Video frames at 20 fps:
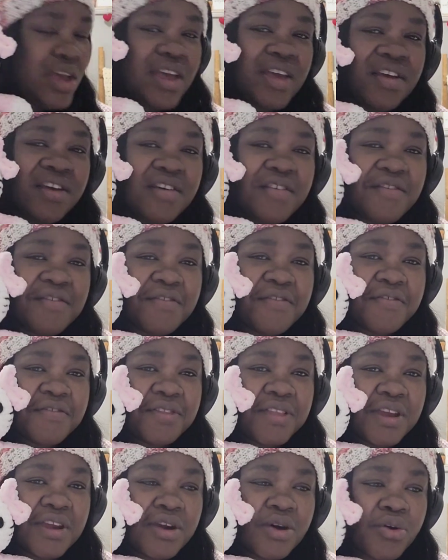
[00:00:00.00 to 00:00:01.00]
if
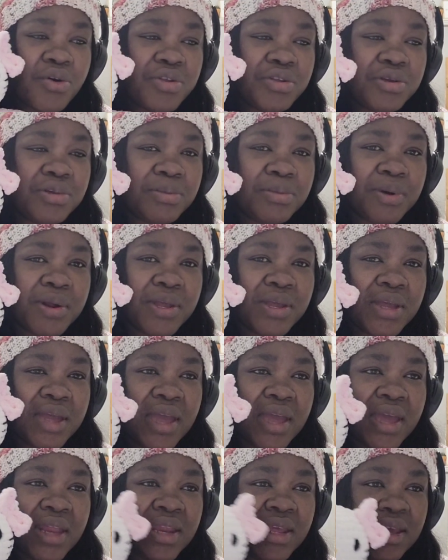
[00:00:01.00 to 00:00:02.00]
they're going to bring
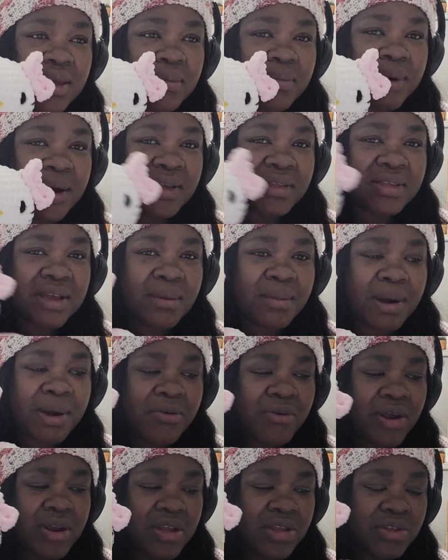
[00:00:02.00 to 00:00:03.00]
any by the time I'm
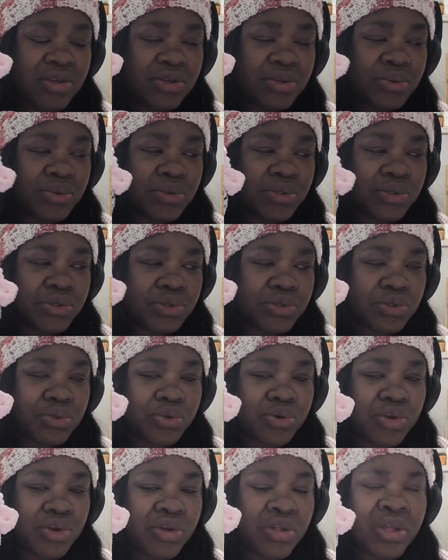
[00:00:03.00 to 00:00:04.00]
ready to do the
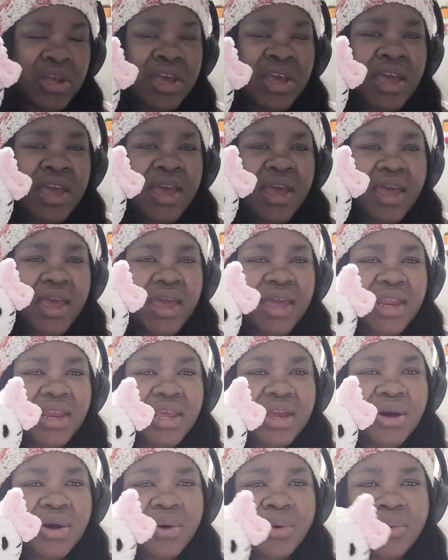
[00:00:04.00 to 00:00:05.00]
tutorial.
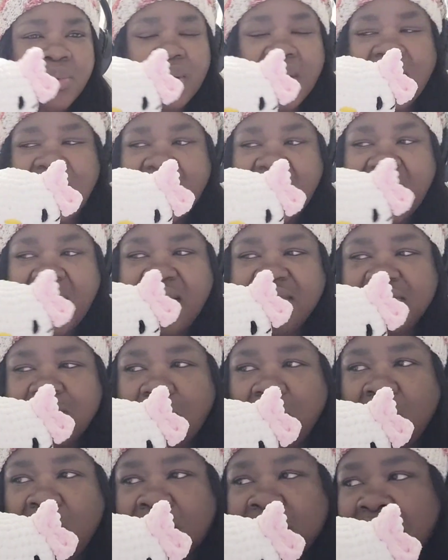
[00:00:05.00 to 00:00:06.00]
Anyhow, I have
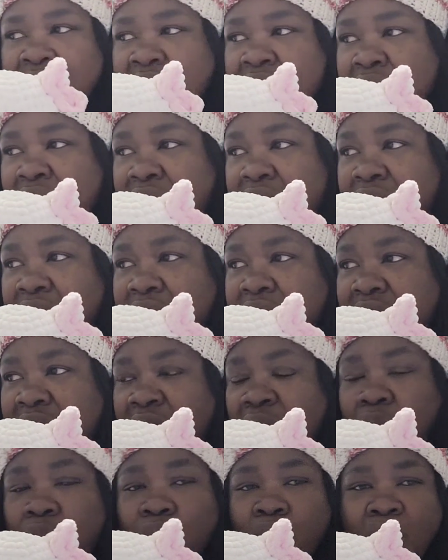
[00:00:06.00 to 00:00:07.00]
other
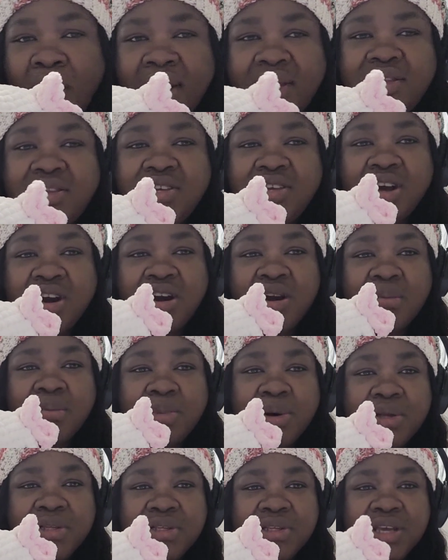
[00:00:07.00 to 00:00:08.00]
white yarn
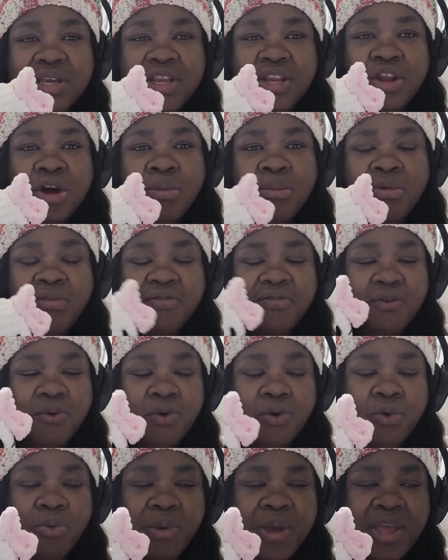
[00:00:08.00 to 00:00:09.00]
but in number
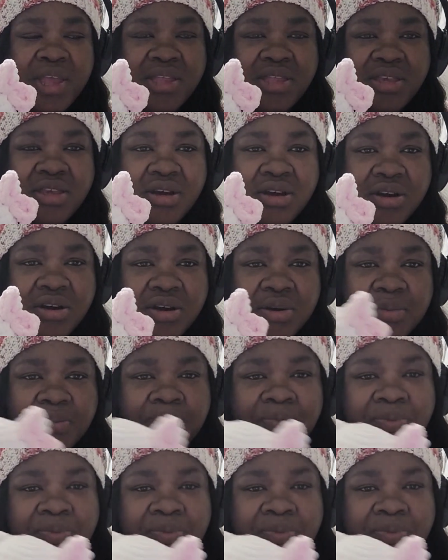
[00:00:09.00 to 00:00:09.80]
4 weight yarn.